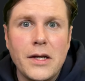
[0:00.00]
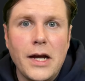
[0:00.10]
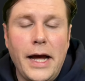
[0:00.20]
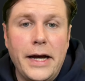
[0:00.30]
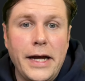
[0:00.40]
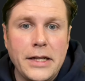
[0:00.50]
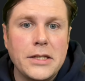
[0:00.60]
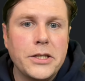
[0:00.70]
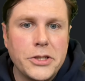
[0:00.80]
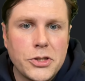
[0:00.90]
And
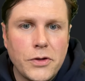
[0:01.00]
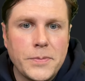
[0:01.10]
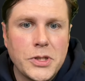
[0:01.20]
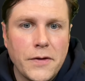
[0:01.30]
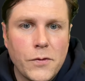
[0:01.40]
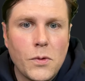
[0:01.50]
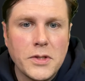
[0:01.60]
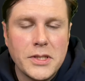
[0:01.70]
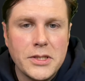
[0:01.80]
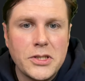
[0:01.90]
then the description, of
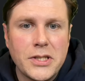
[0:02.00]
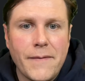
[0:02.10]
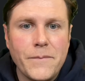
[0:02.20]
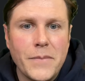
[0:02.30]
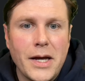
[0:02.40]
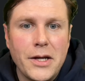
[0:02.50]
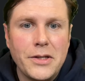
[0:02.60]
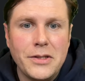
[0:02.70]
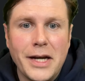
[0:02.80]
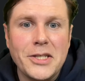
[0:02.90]
course, is some
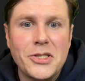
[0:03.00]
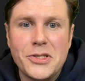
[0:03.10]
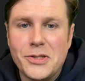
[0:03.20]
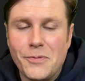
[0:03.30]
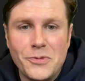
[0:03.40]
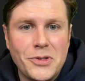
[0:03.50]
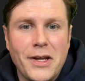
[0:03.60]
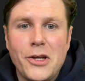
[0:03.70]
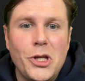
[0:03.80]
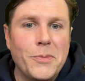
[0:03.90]
nice
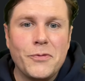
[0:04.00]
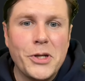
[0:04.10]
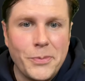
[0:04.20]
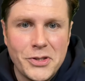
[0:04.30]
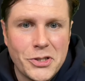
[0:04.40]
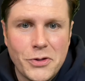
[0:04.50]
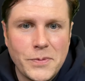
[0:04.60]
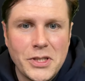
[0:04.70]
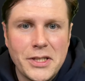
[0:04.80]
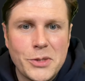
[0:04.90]
human readable
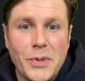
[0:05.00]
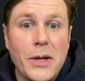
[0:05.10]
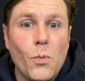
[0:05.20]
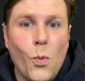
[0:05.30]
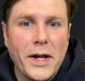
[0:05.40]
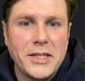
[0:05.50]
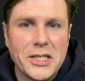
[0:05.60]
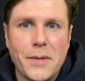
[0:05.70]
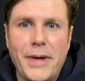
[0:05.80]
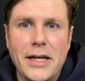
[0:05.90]
description to explain what
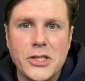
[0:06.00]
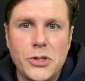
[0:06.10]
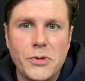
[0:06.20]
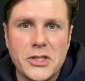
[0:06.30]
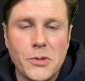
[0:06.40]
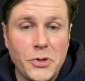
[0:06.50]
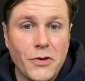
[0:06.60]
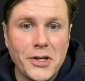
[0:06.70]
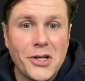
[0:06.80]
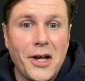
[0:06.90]
this command is doing. So when
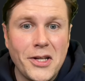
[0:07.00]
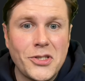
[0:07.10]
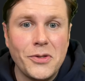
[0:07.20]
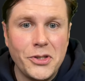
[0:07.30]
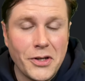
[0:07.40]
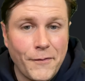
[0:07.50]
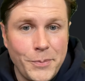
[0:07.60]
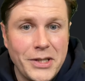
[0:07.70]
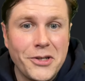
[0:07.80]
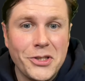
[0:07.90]
you're on the console and you're not
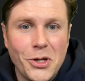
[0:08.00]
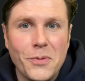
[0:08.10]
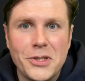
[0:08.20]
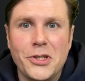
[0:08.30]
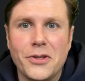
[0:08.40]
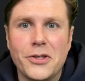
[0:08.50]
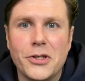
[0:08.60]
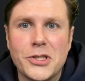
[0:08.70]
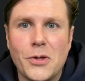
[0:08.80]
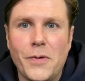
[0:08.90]
familiar, you know what
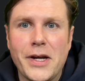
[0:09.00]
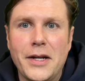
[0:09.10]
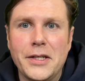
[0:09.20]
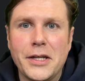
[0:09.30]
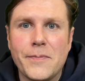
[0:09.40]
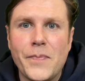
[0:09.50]
is going on in here.